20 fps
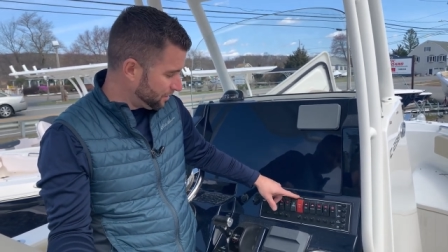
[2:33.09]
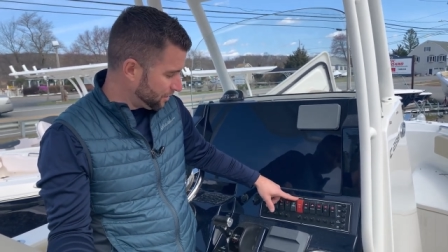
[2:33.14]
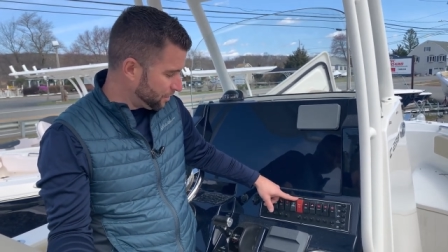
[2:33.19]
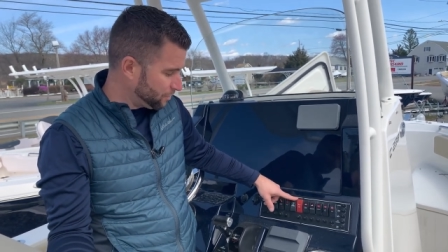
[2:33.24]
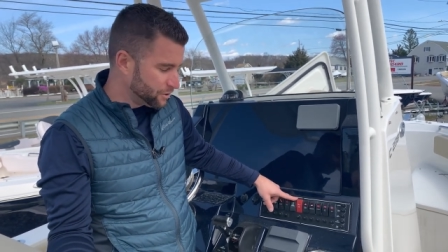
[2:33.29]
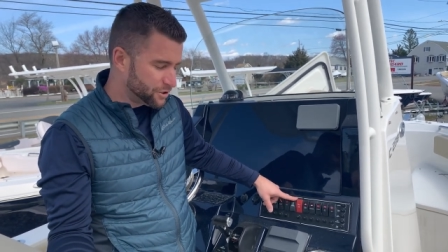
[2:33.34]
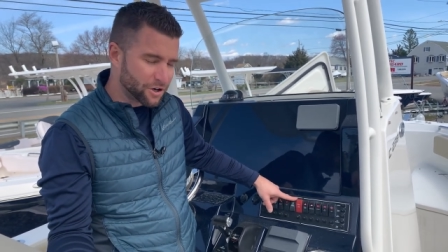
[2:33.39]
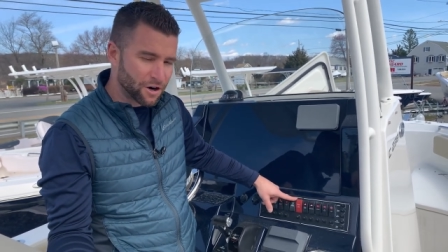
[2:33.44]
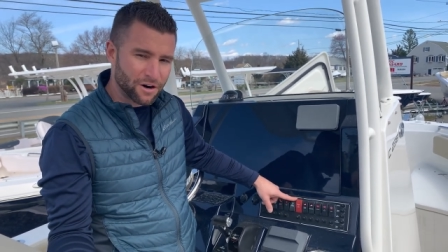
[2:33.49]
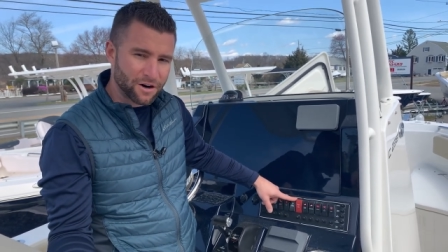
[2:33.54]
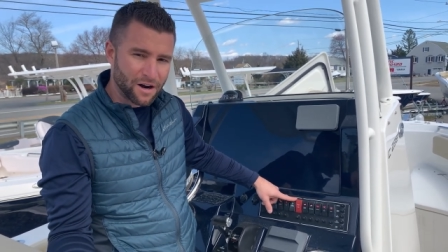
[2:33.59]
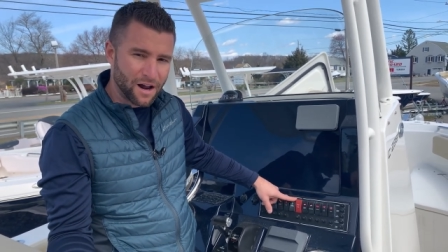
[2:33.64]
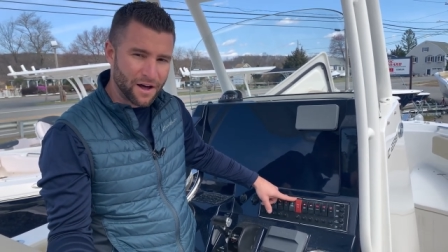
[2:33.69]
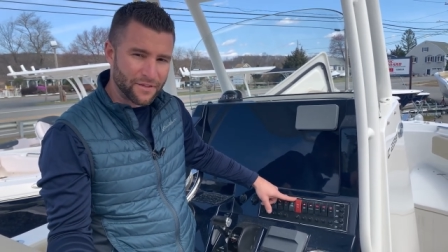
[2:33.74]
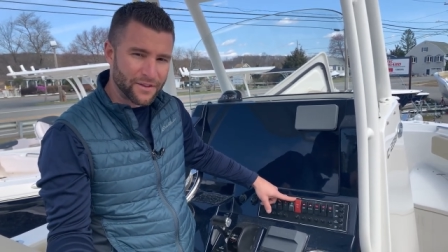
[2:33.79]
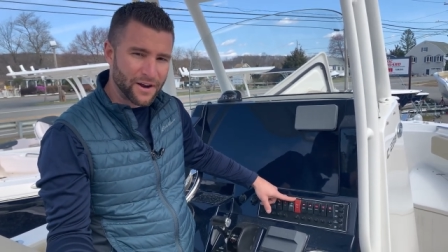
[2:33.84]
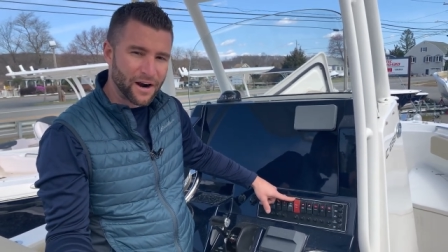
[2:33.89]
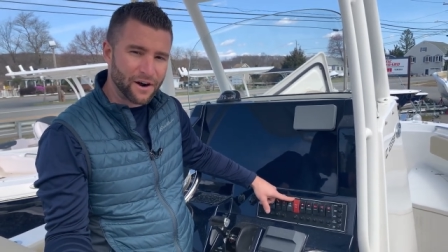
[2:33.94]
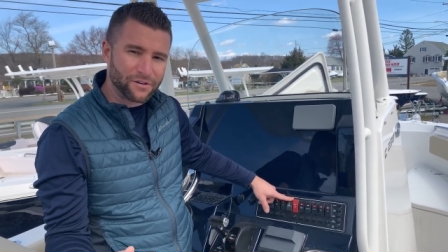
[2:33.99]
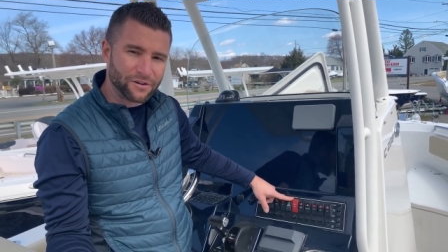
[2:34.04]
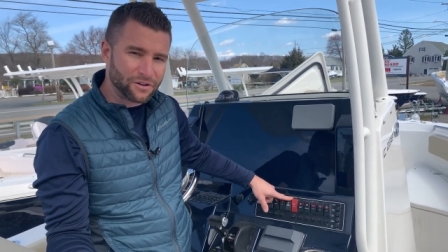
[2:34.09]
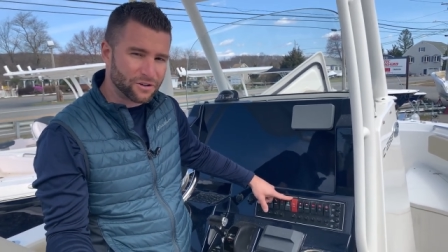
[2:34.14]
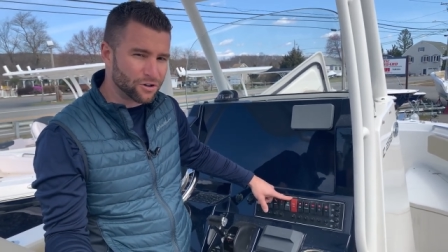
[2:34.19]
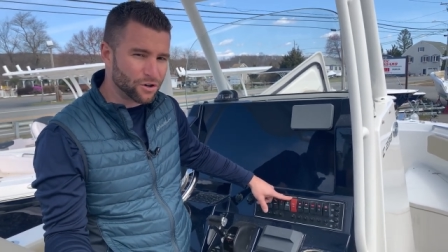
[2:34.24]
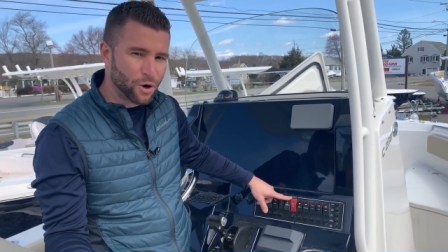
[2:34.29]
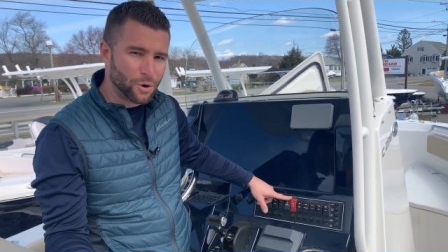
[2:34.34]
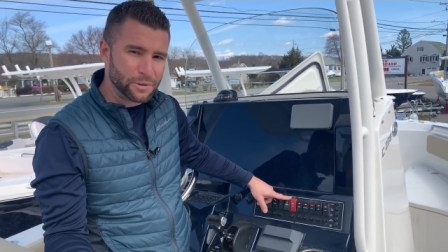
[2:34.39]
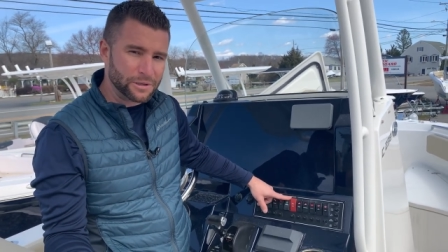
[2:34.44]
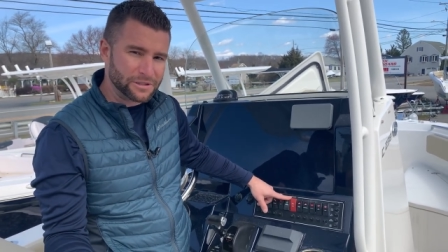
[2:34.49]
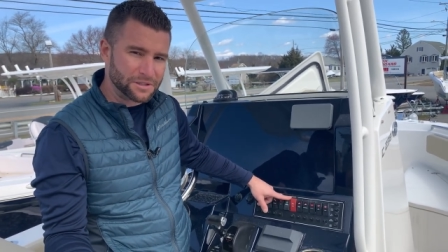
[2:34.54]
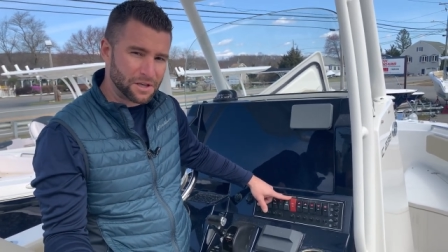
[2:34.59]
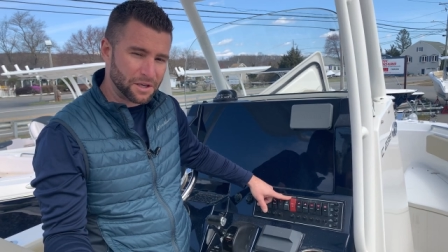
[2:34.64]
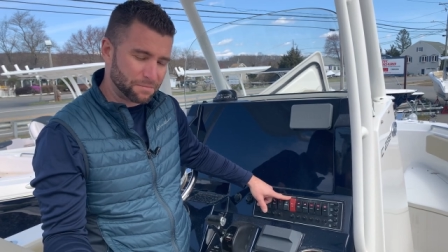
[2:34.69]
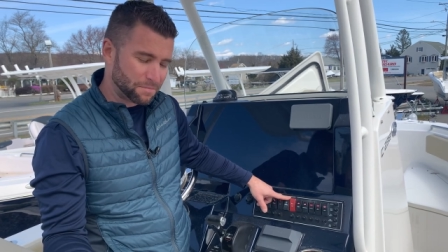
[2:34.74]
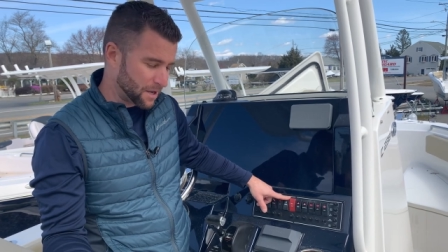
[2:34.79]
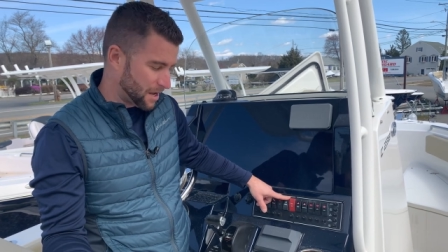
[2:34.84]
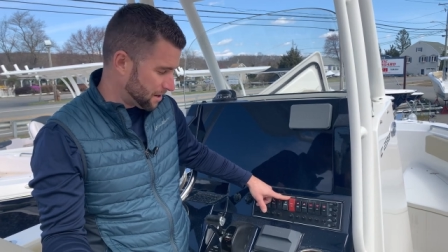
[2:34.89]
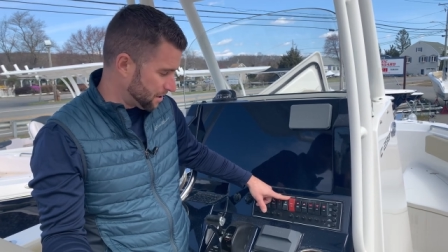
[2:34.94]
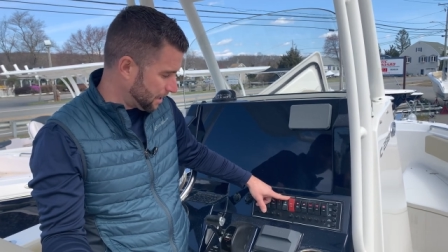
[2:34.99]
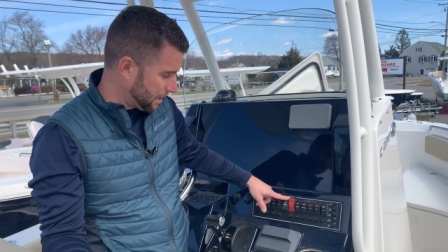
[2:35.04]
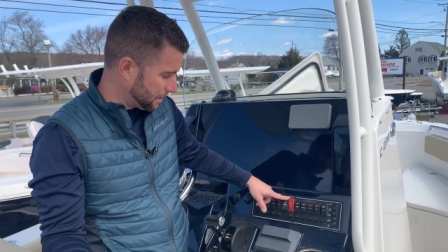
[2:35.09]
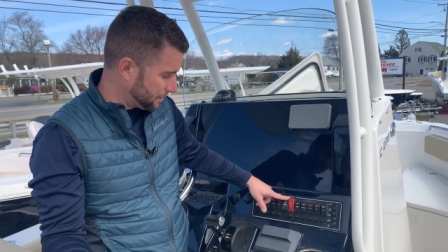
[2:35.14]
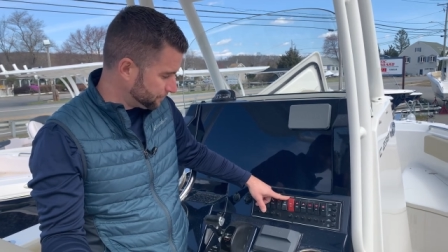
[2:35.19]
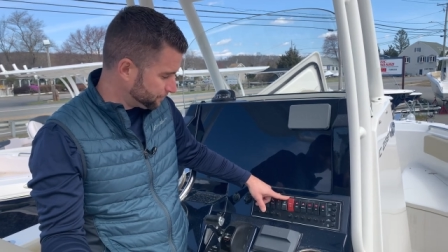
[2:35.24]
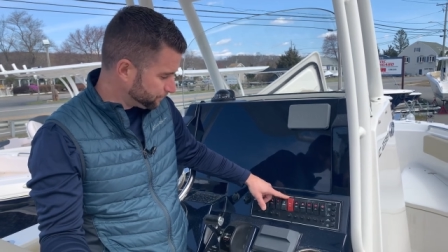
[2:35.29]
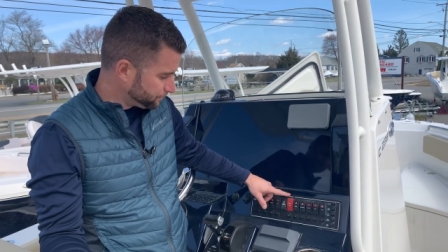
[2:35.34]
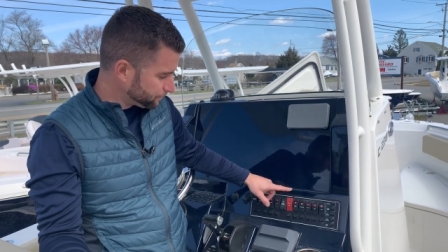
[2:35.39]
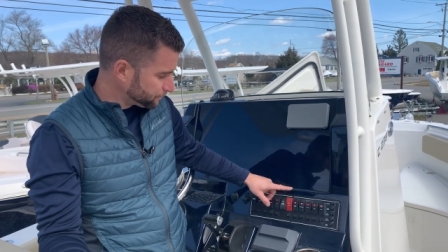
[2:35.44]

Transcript: you would turn it on there. You can always keep that on.